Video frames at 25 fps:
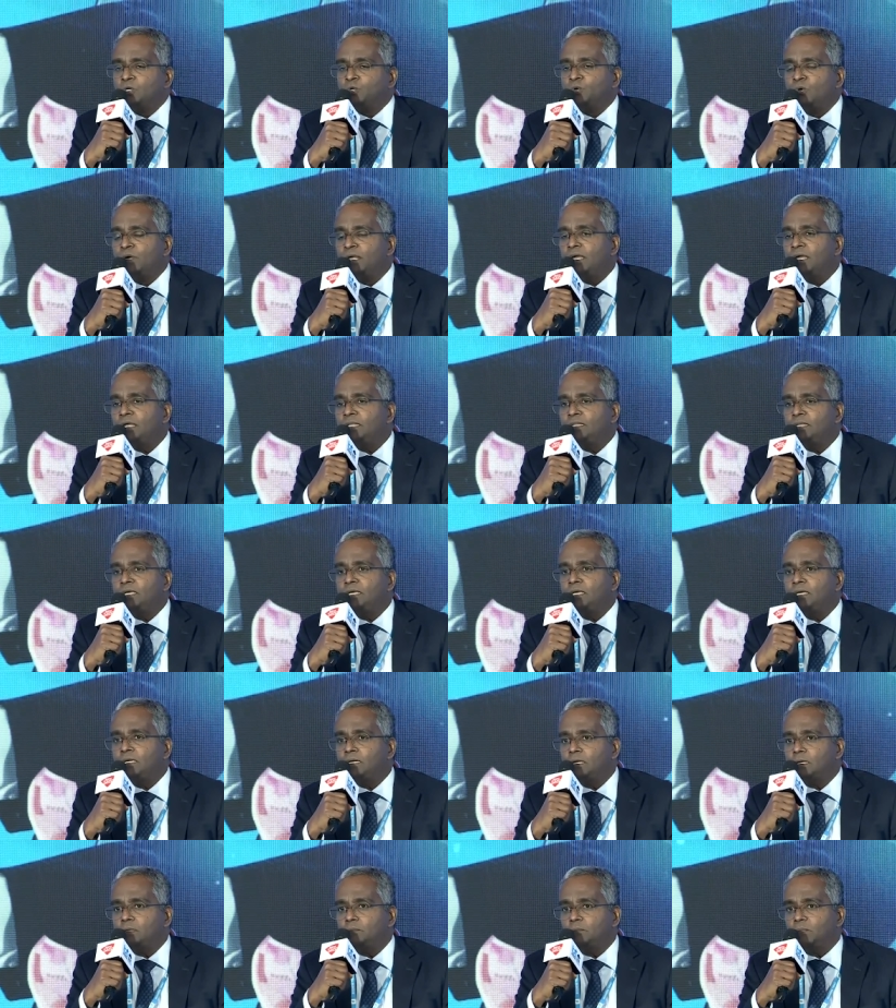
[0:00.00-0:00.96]
today
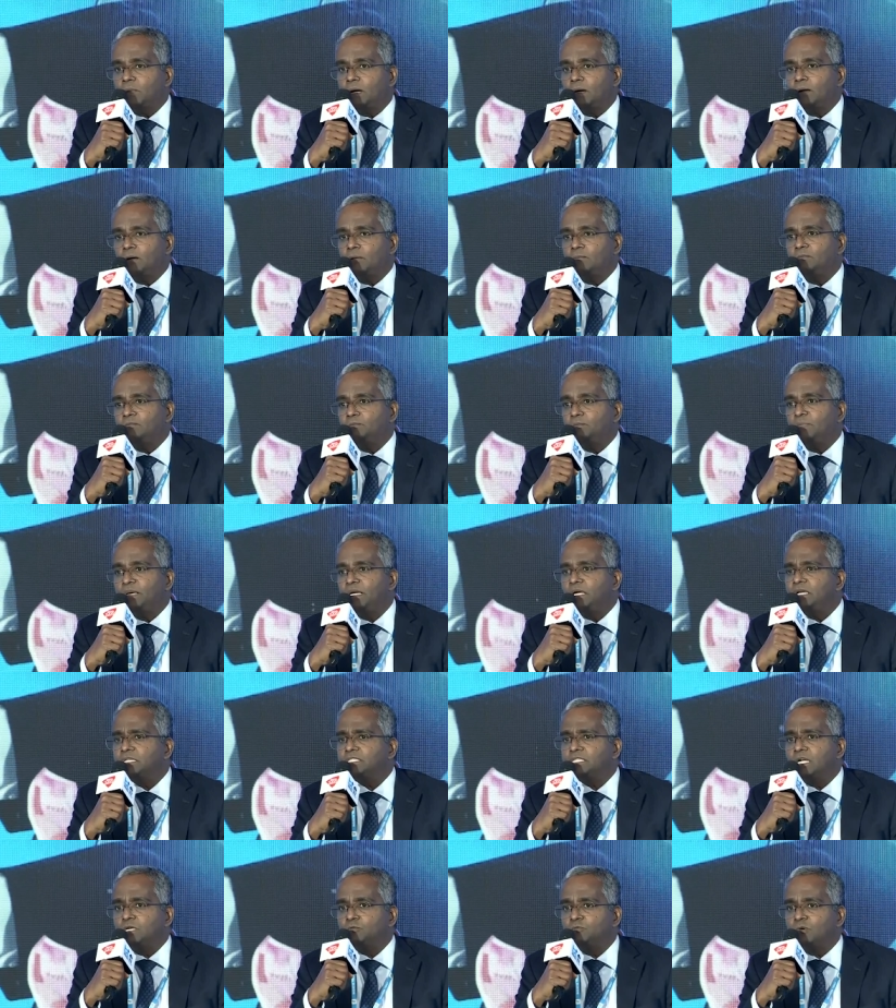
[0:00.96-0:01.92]
the
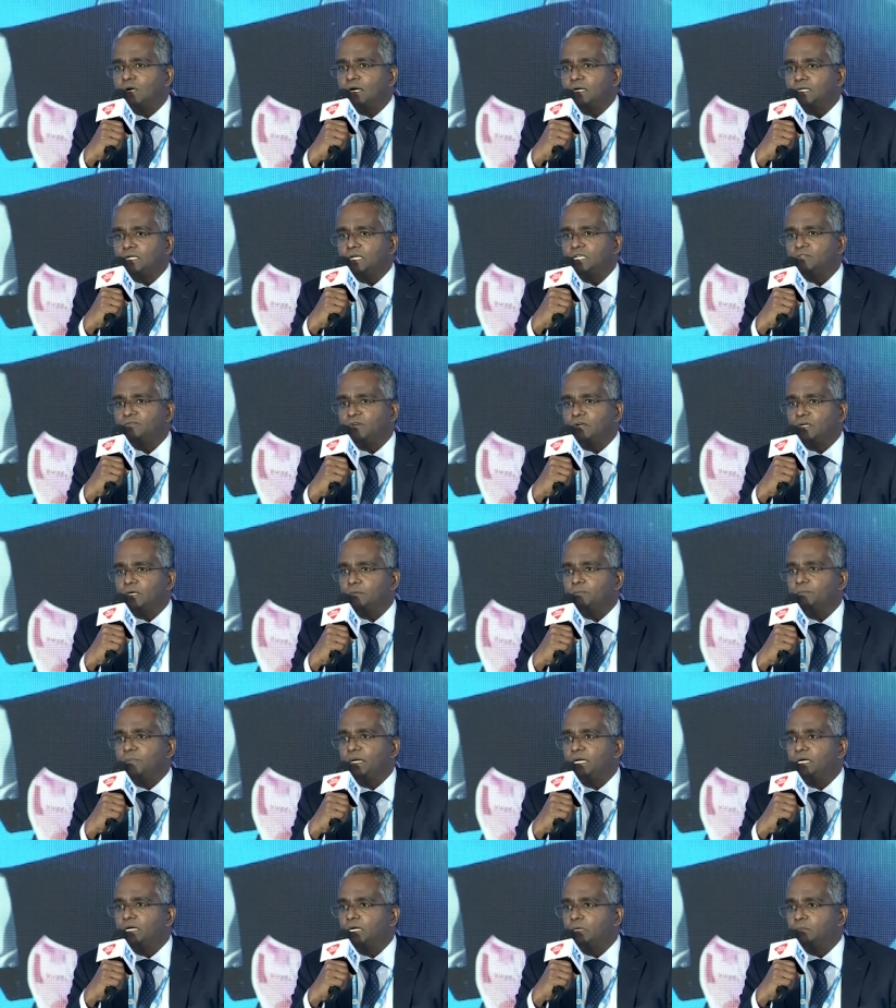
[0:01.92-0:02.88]
biggest advantage for a
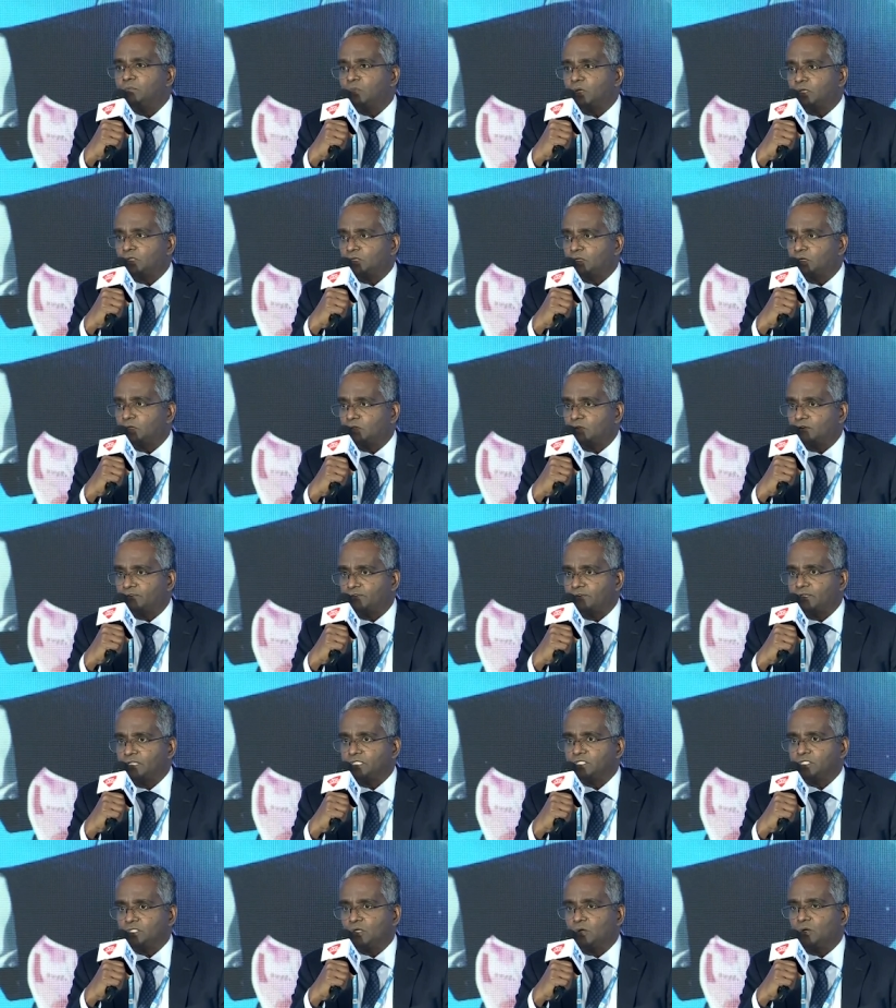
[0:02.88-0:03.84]
brick and mortar
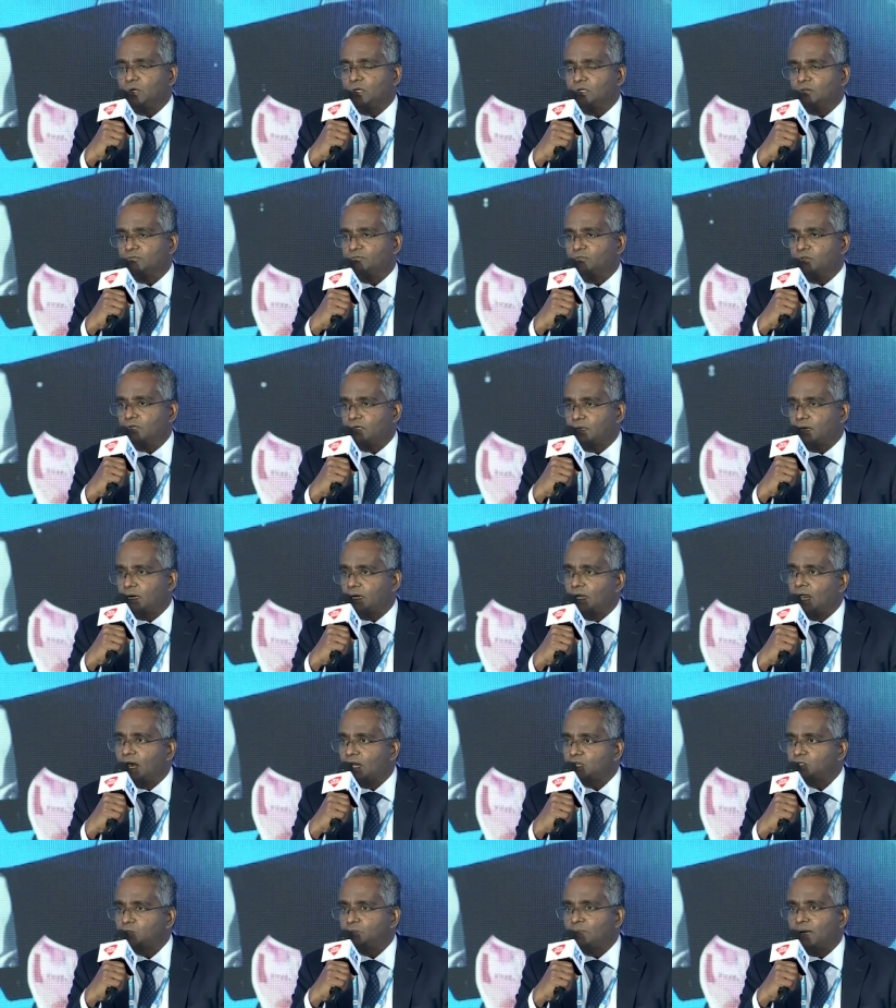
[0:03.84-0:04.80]
office or for a
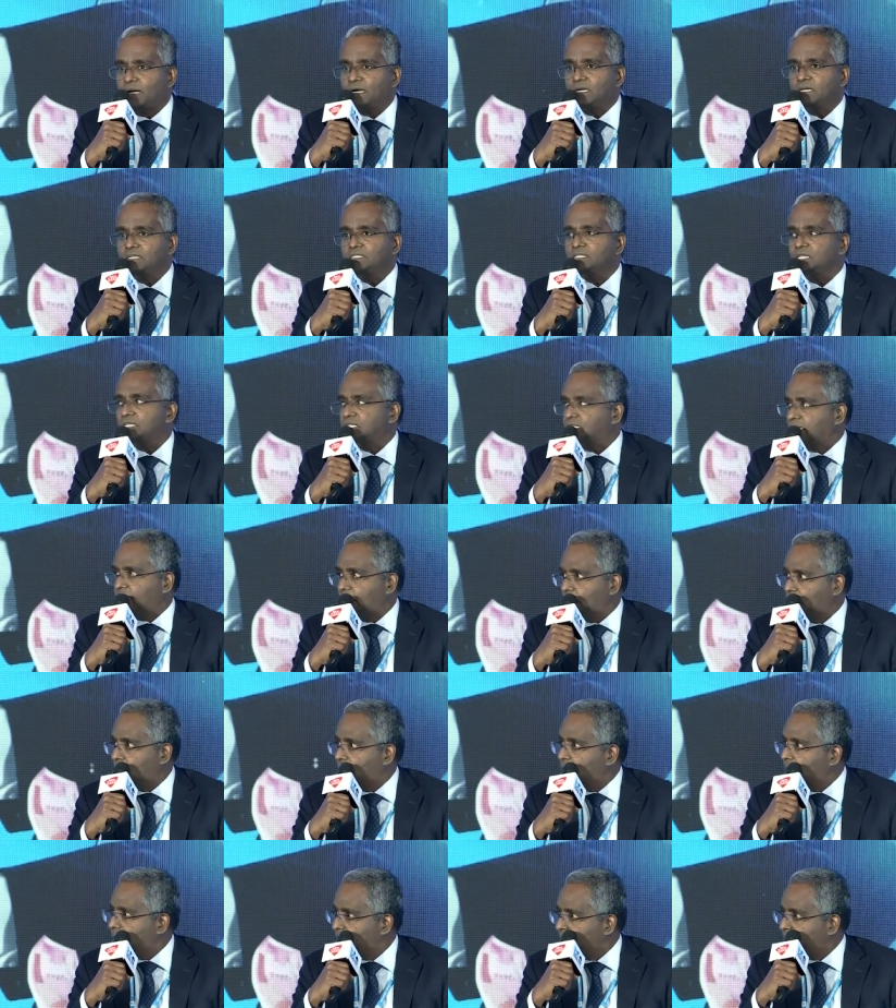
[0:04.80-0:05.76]
large bank is the
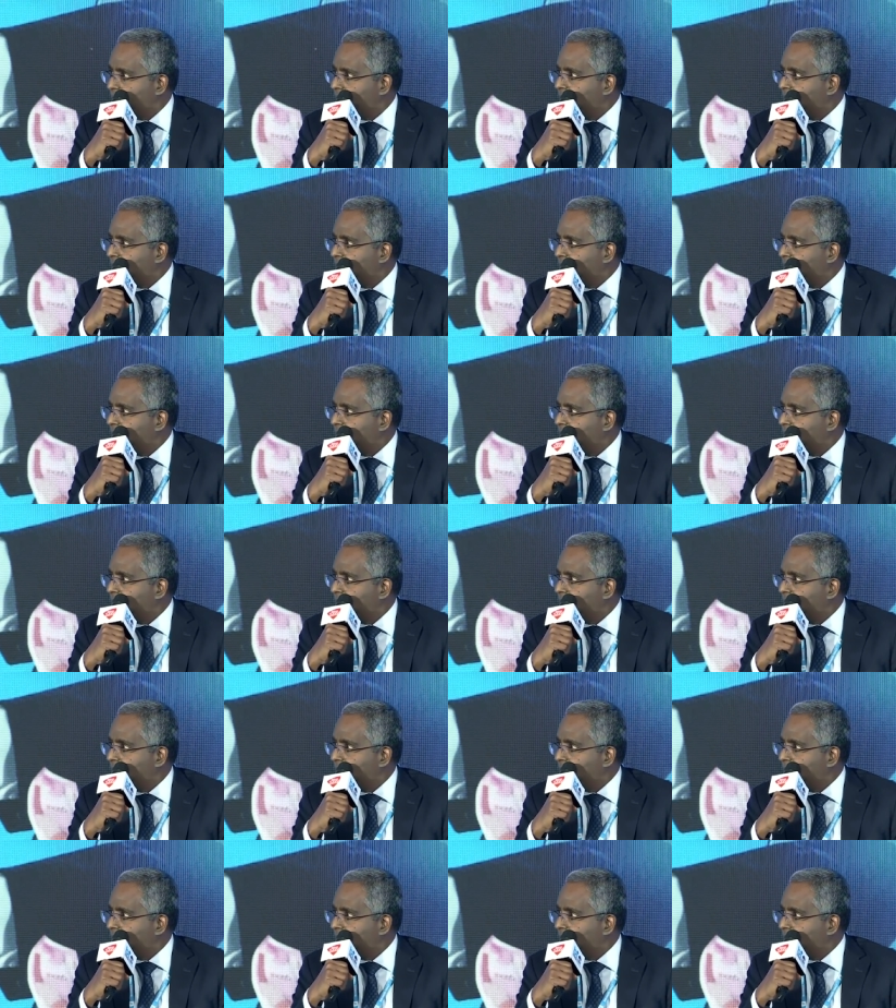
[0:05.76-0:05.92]
scale.